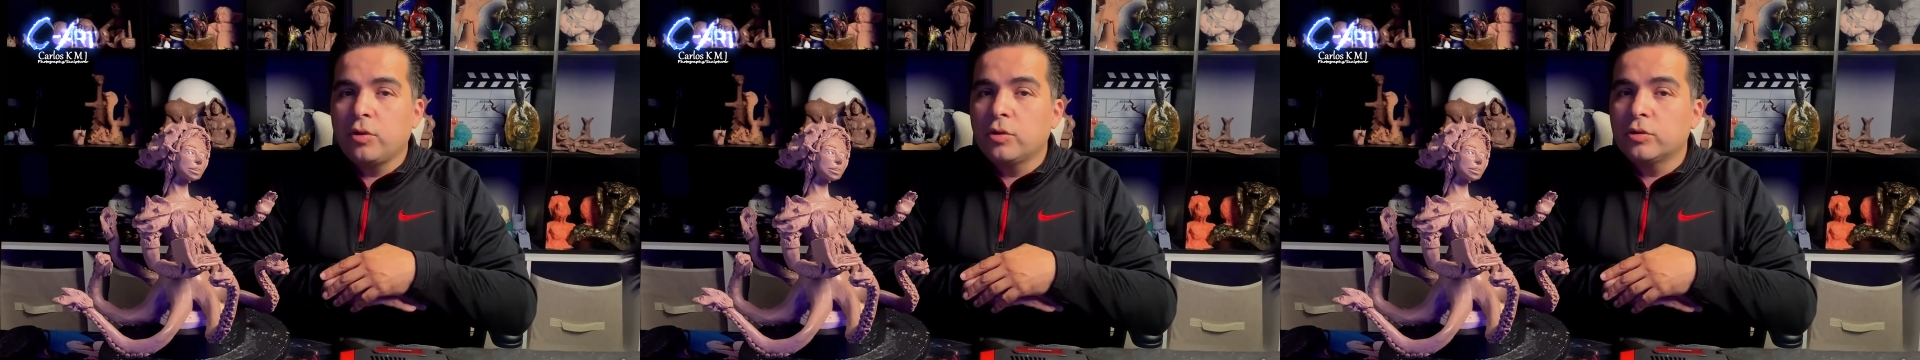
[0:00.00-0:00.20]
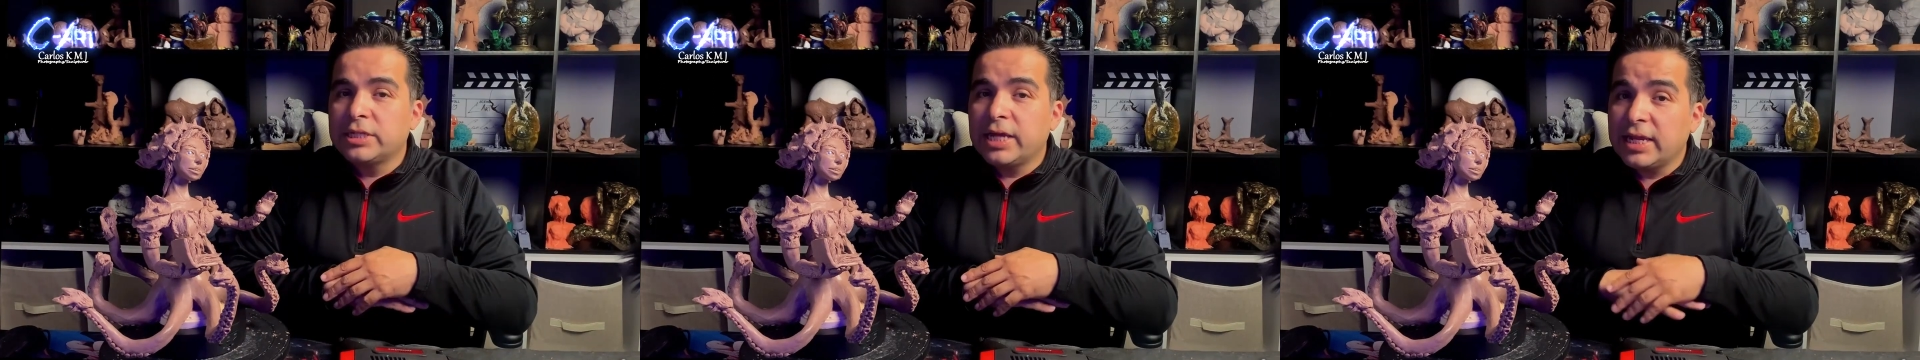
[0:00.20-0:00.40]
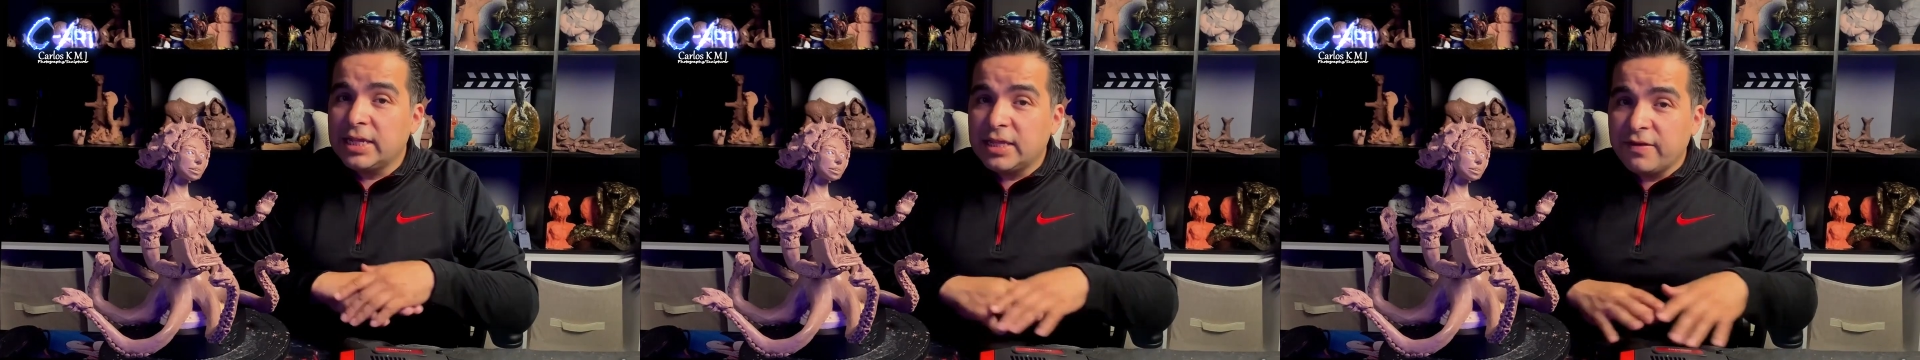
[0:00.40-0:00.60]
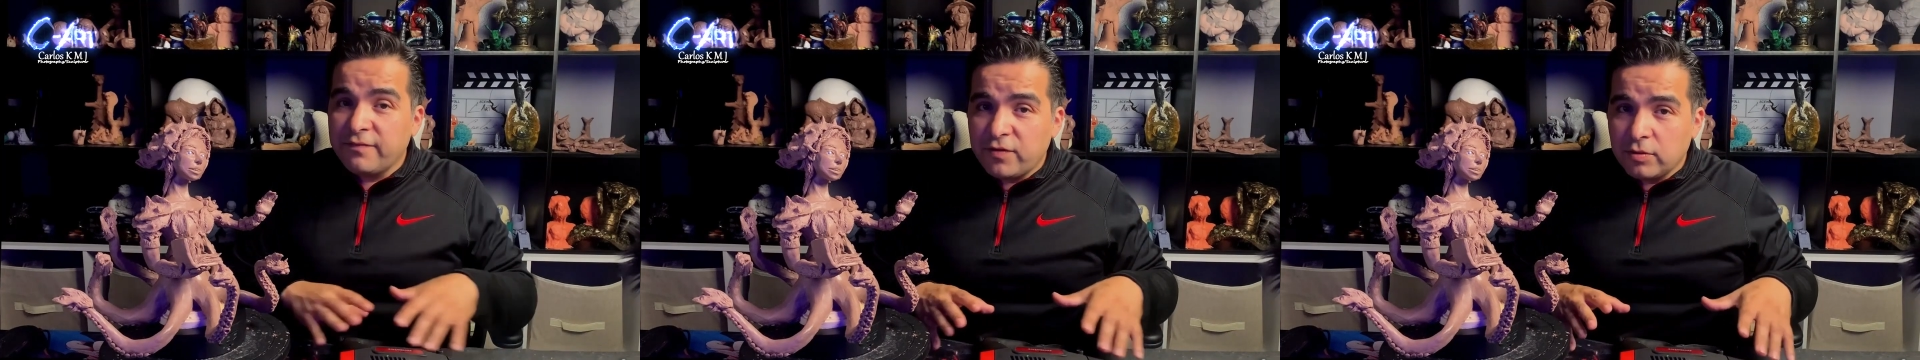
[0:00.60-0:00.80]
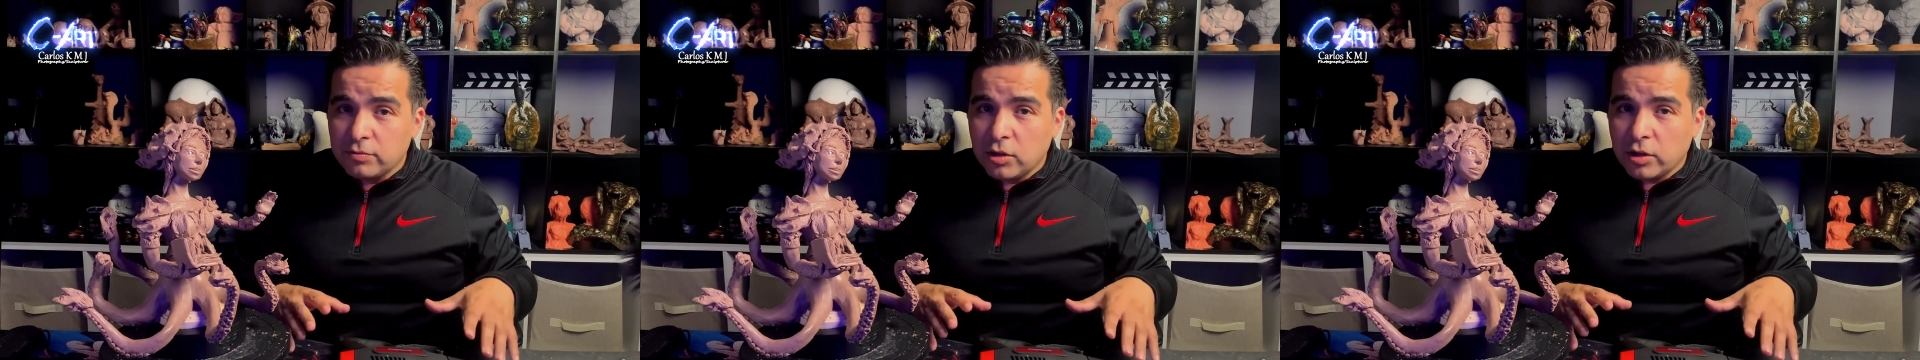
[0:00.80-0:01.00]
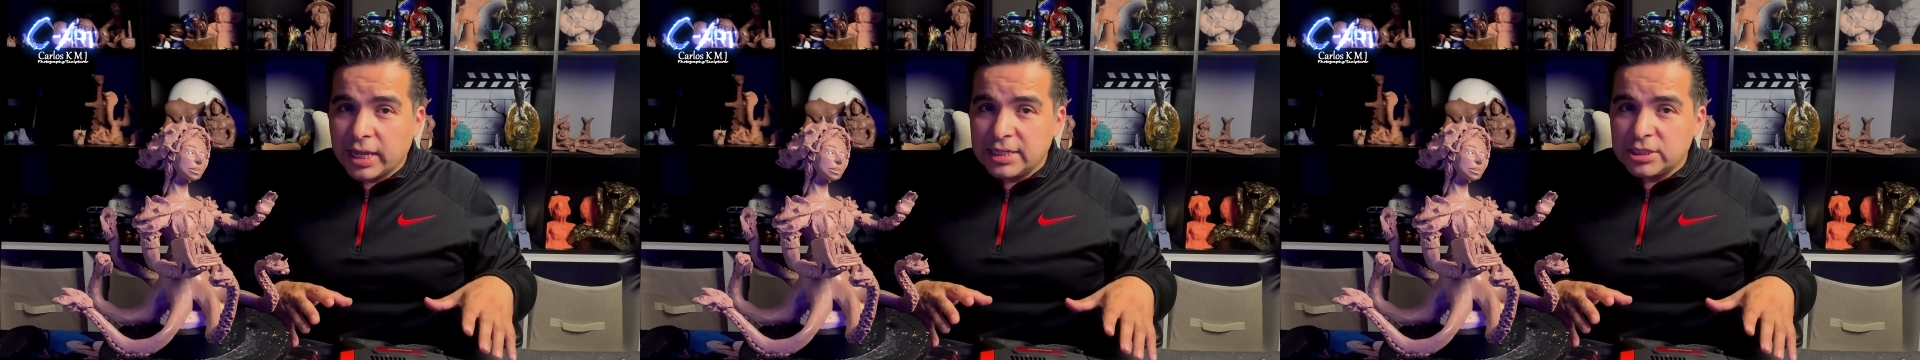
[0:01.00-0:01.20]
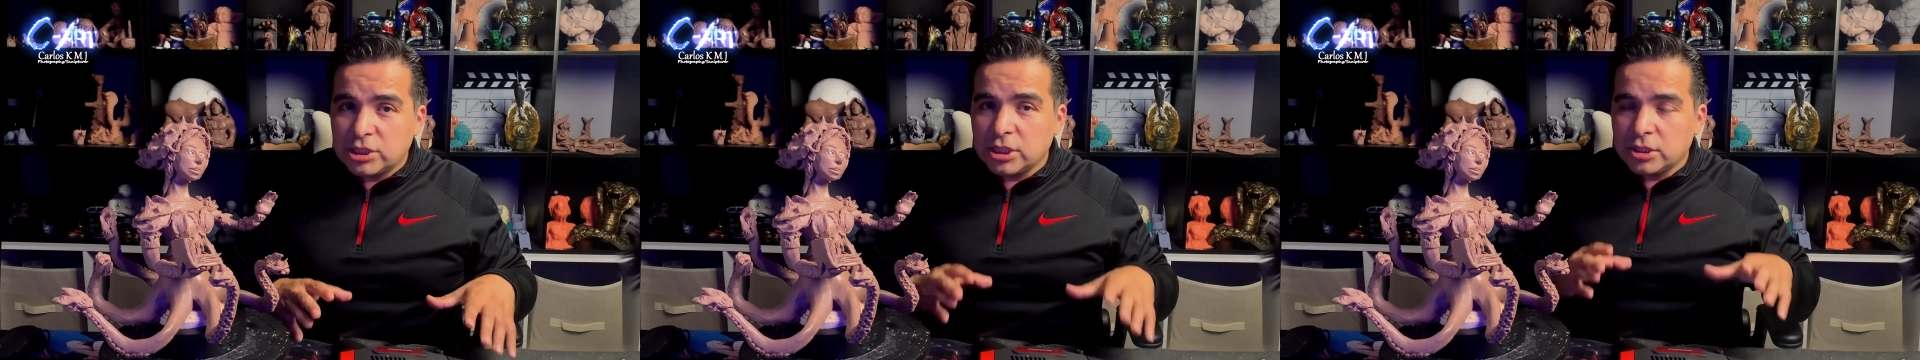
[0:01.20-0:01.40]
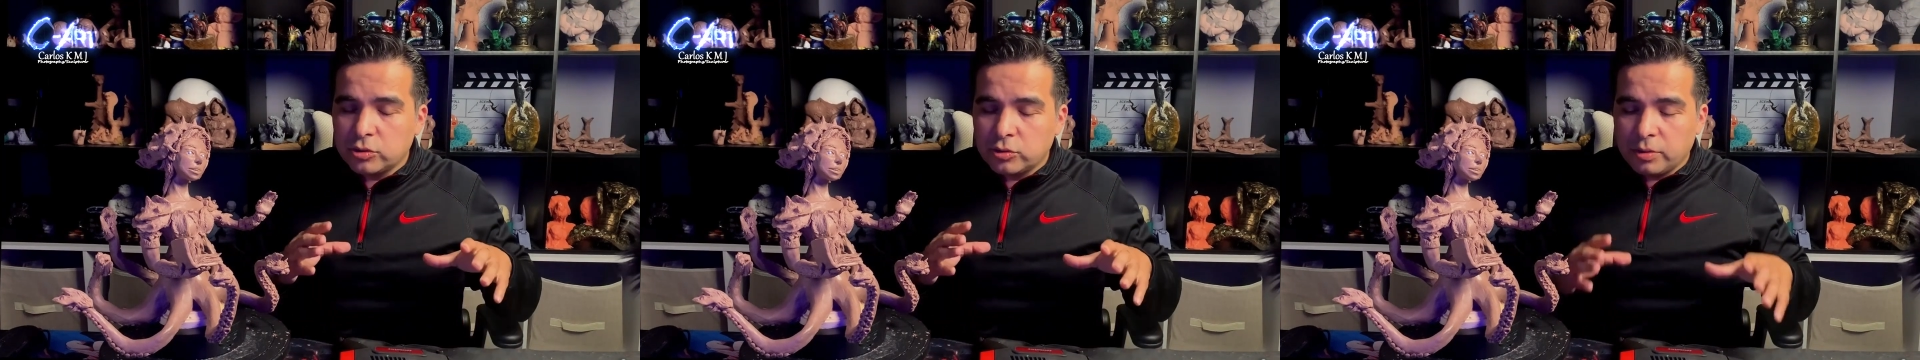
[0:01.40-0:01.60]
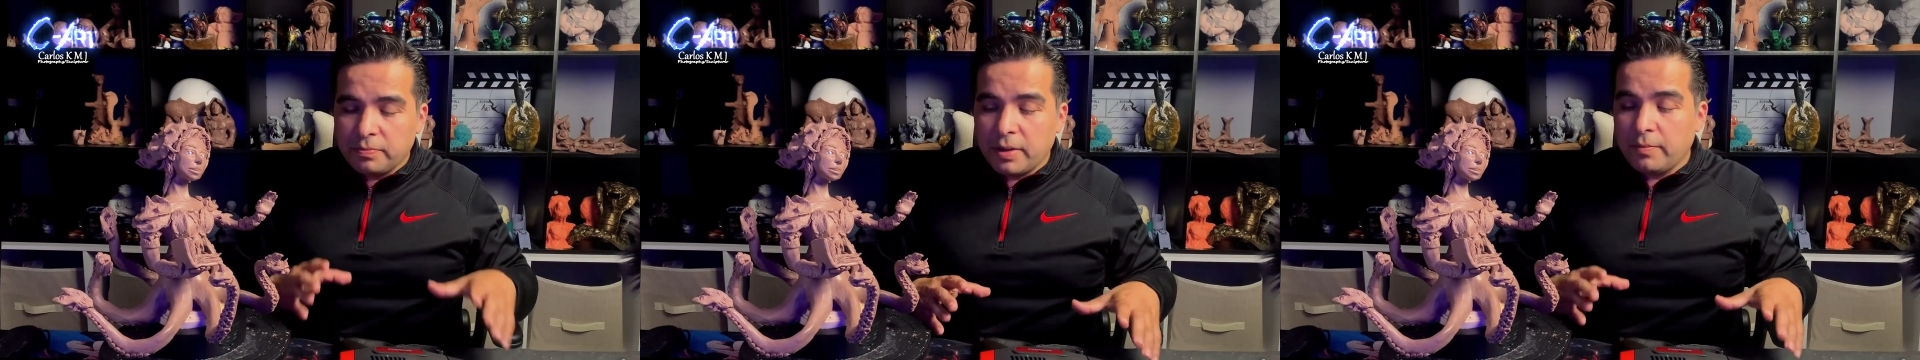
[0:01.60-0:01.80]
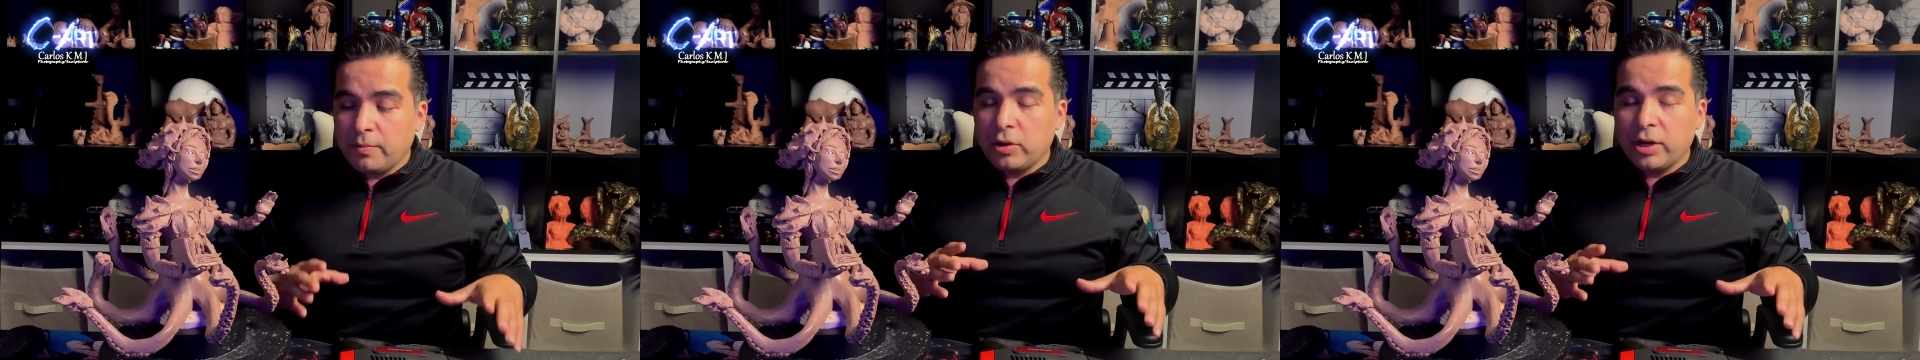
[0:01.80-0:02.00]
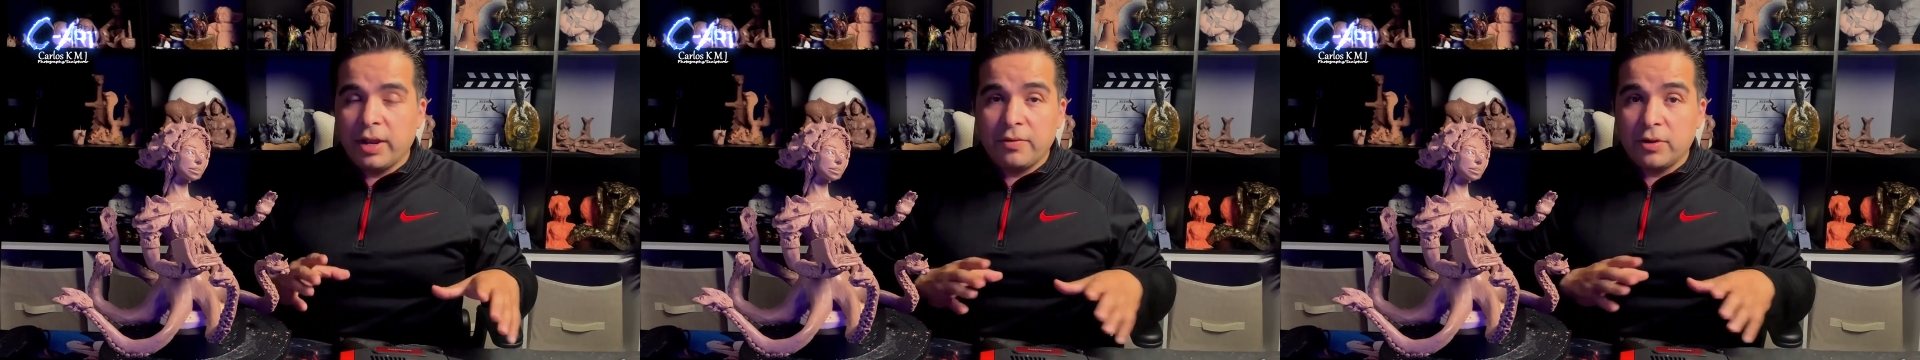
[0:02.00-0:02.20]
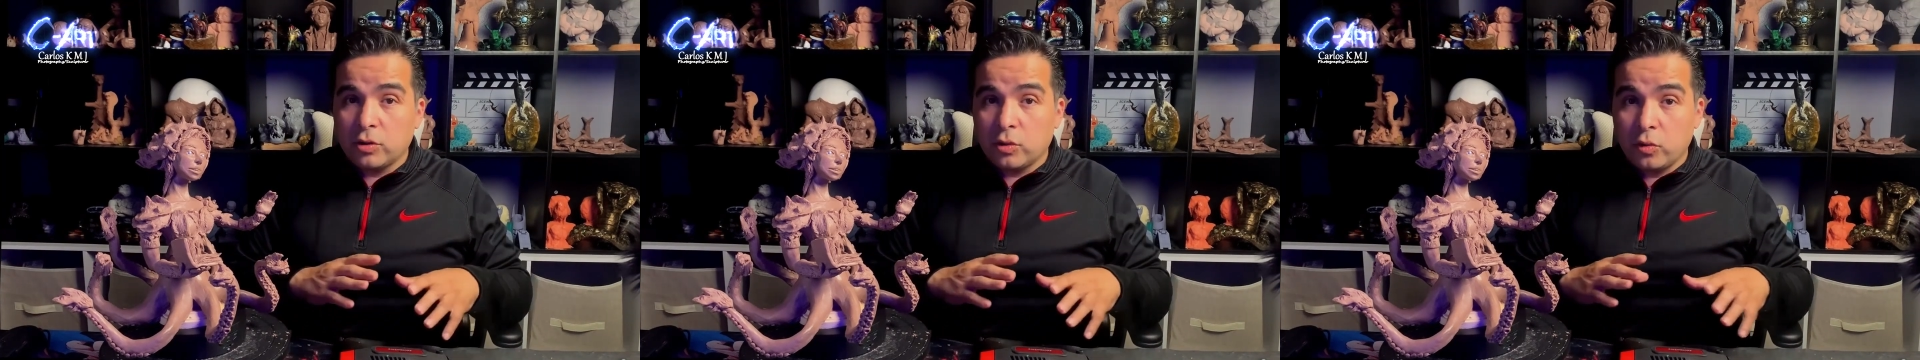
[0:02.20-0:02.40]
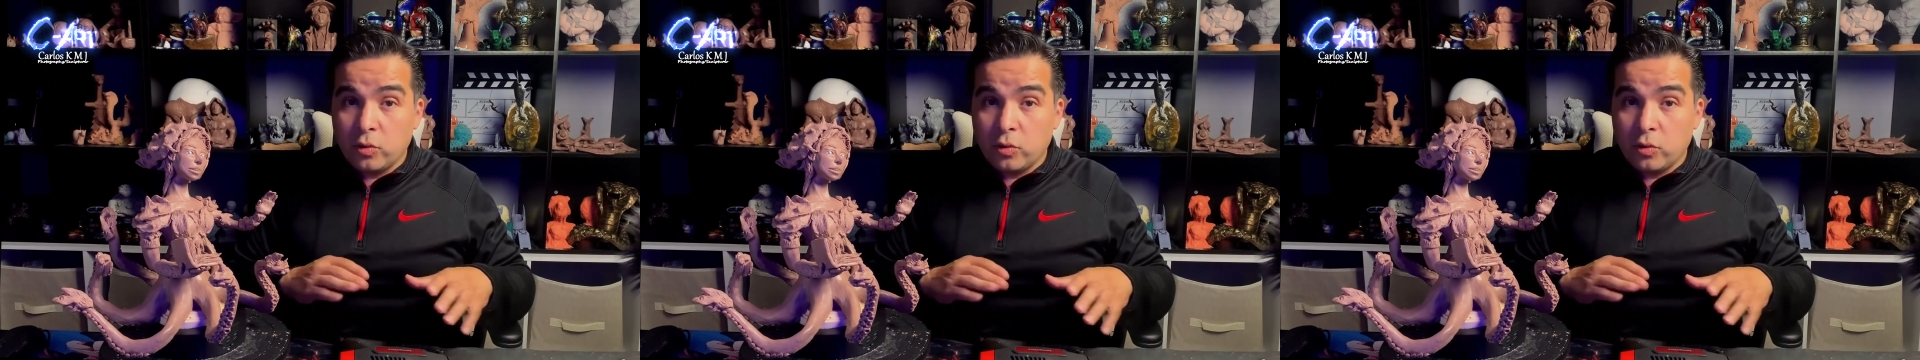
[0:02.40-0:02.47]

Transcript: anything from the kitchen, remember never to